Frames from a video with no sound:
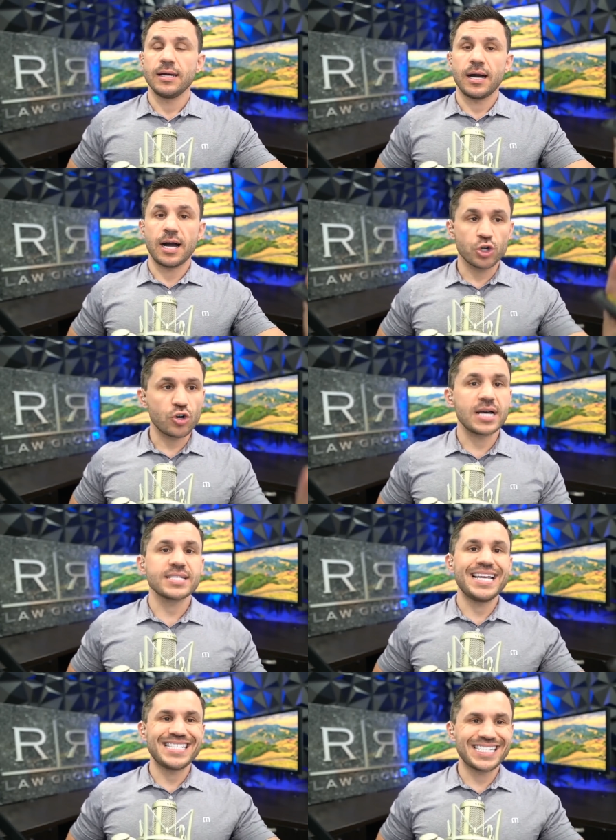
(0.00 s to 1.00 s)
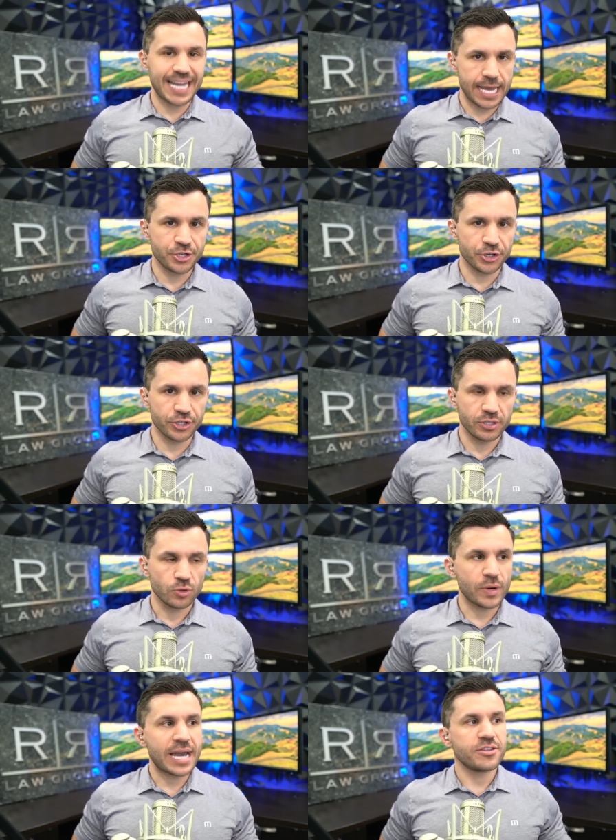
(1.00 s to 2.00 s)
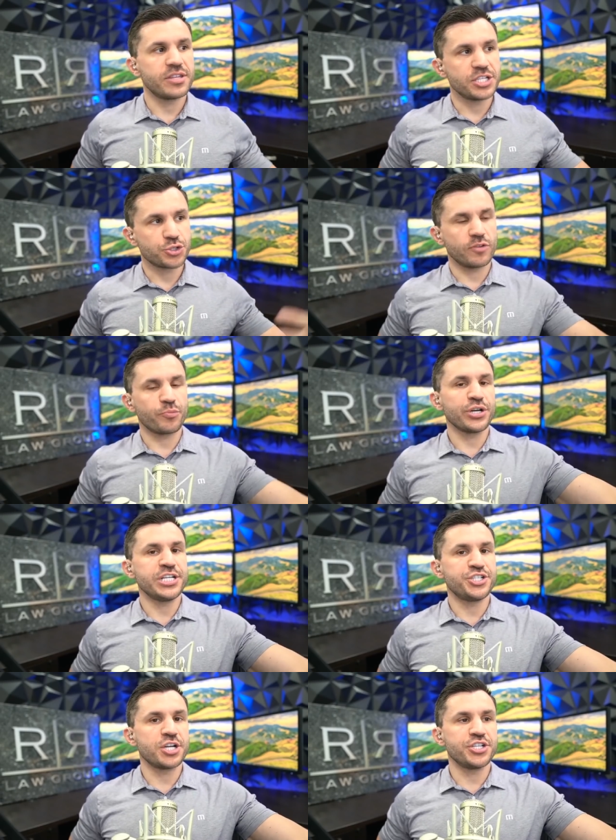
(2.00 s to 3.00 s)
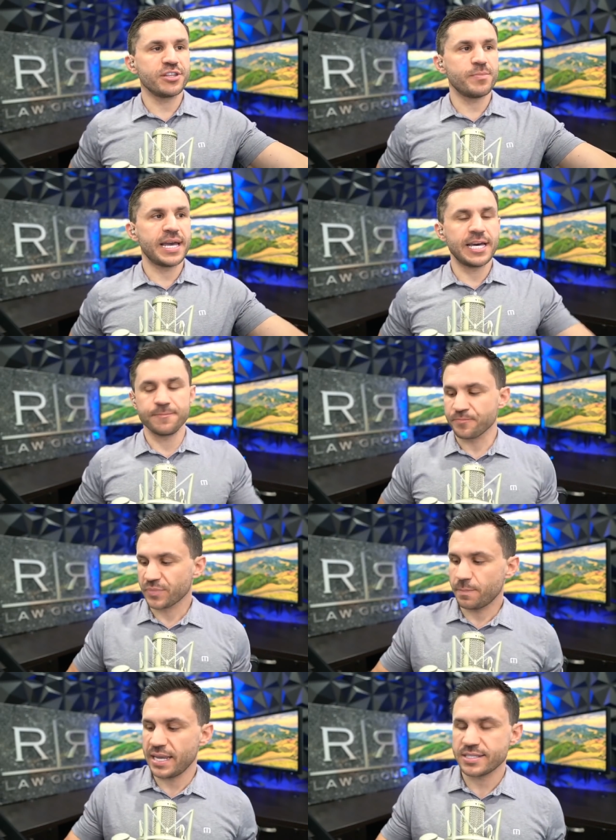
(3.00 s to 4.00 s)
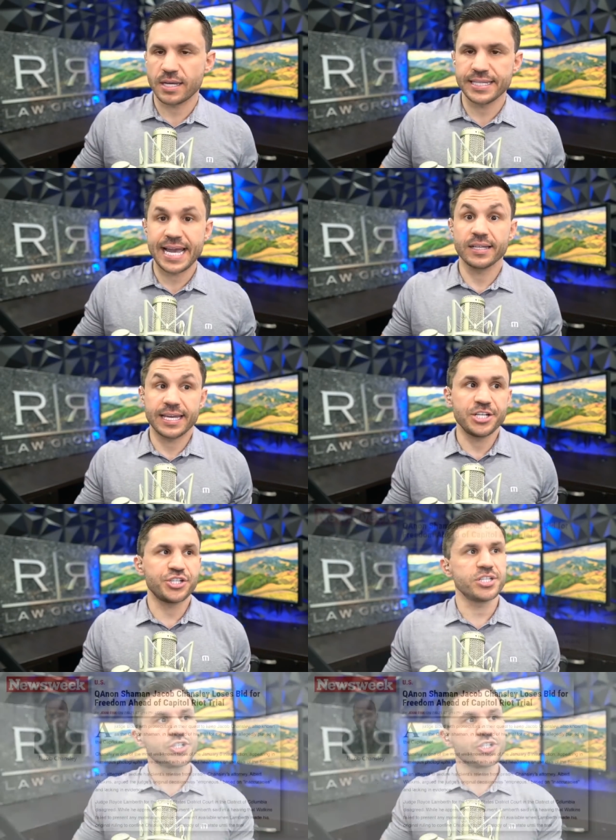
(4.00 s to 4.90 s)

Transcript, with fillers: across a standard rather than sort of prejudging the man based on the allegations.